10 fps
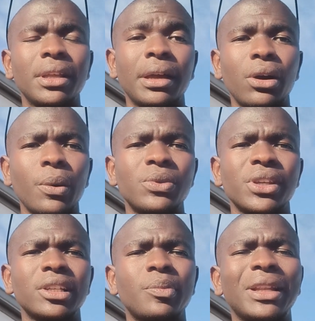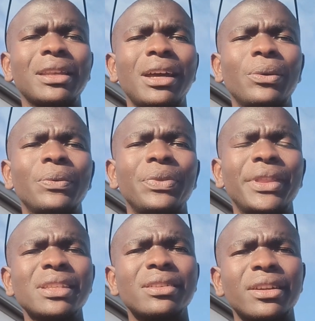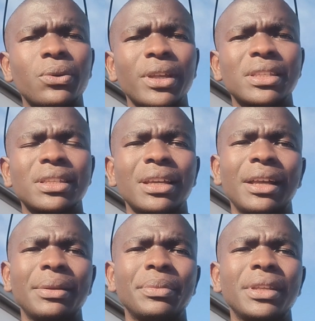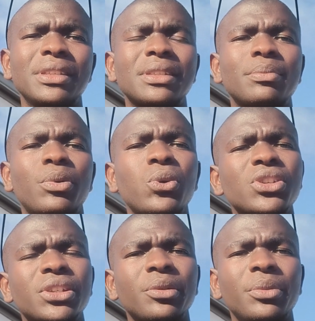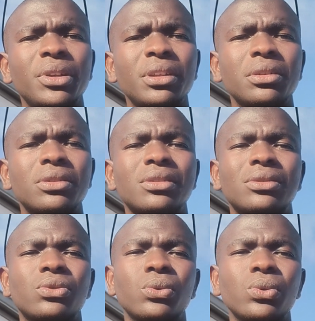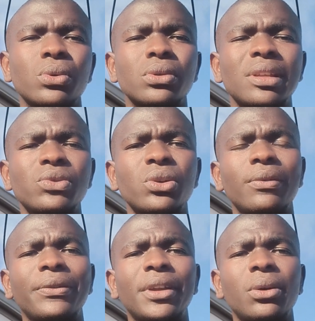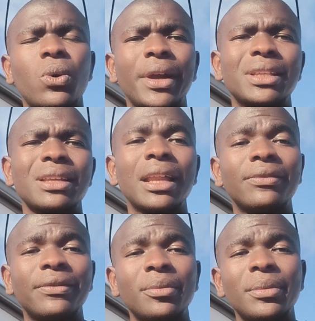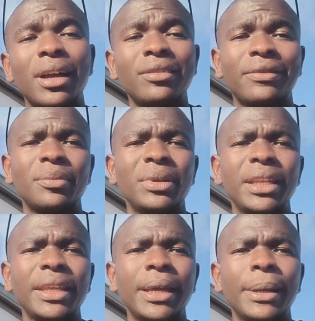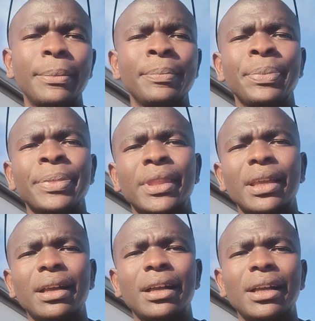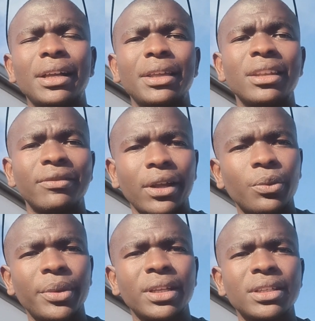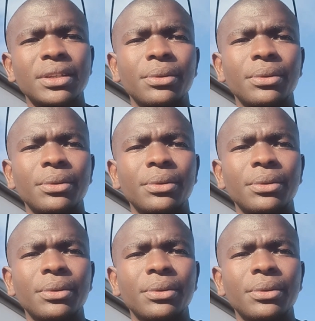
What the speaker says: object. But now this request is pushing me to some sort of a quite unfamiliar environment,